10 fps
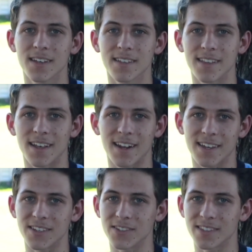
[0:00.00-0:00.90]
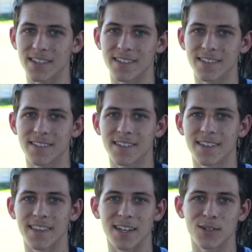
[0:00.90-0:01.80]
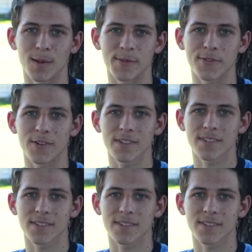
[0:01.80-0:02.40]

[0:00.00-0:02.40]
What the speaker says: then I could use it in that job, of course.